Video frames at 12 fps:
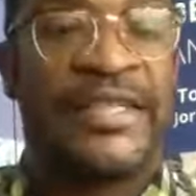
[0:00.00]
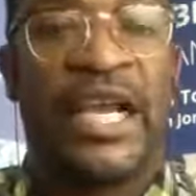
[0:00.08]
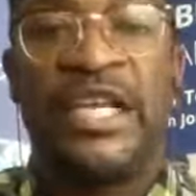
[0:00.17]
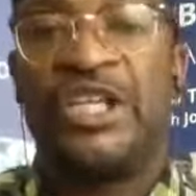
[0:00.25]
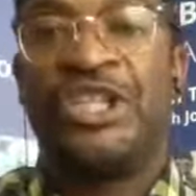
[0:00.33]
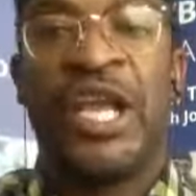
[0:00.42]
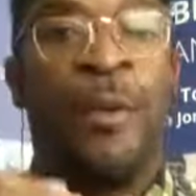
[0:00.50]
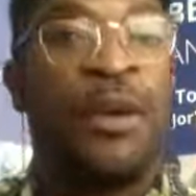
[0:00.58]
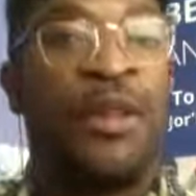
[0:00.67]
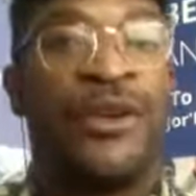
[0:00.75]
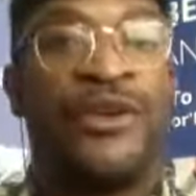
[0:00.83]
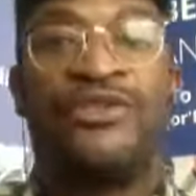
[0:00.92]
I can share one
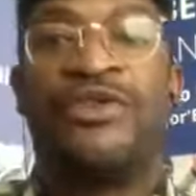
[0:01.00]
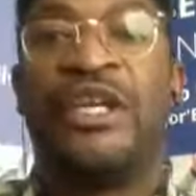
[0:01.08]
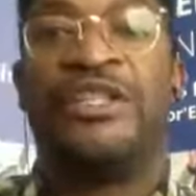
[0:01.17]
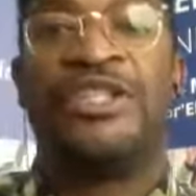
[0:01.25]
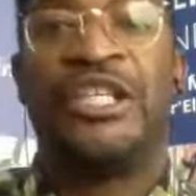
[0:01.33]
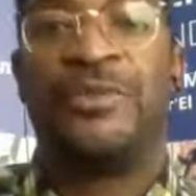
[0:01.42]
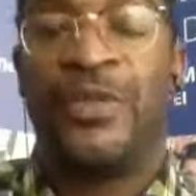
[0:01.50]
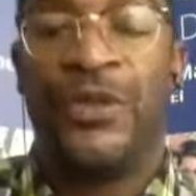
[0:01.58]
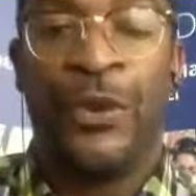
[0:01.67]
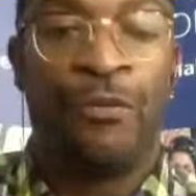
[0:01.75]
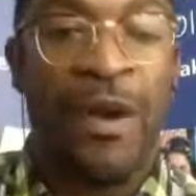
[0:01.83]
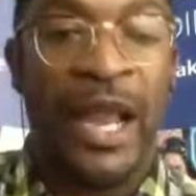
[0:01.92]
of those strategies with
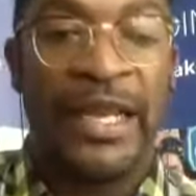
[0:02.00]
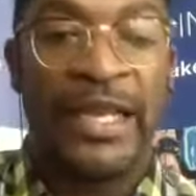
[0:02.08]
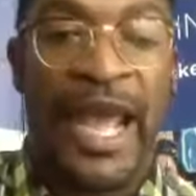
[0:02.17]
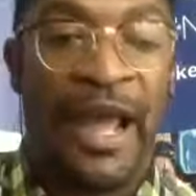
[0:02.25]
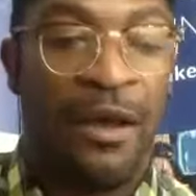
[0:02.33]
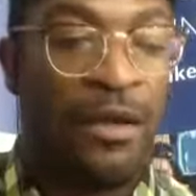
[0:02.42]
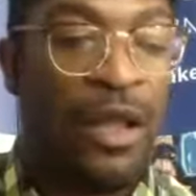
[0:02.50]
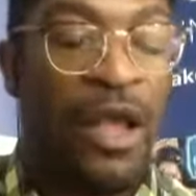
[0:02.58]
you right now.